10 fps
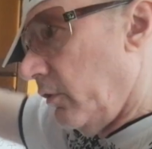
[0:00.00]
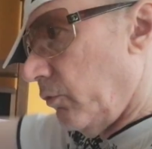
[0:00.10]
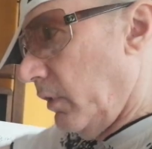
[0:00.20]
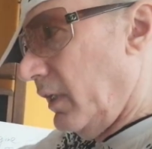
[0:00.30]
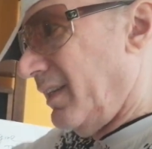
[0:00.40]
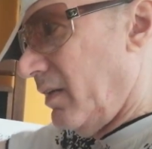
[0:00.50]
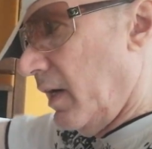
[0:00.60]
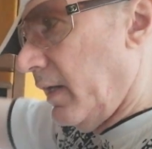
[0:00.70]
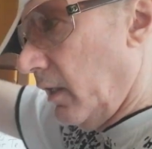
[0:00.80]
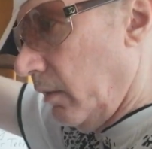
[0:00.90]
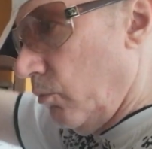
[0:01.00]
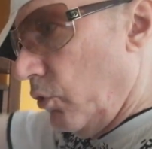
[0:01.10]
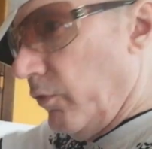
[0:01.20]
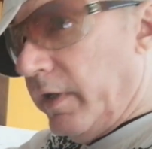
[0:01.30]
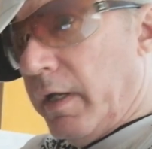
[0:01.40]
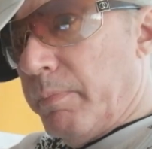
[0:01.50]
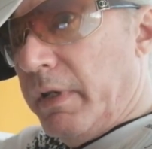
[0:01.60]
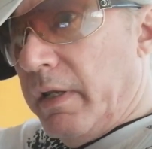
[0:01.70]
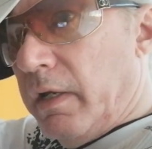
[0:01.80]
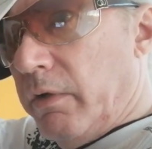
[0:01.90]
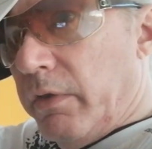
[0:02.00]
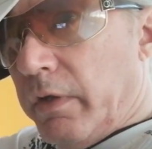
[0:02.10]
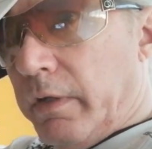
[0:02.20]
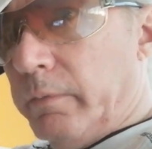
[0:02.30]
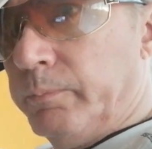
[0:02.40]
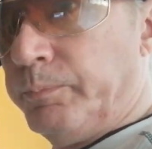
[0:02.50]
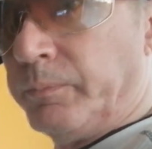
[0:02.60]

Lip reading: is really tightly moving up and down there.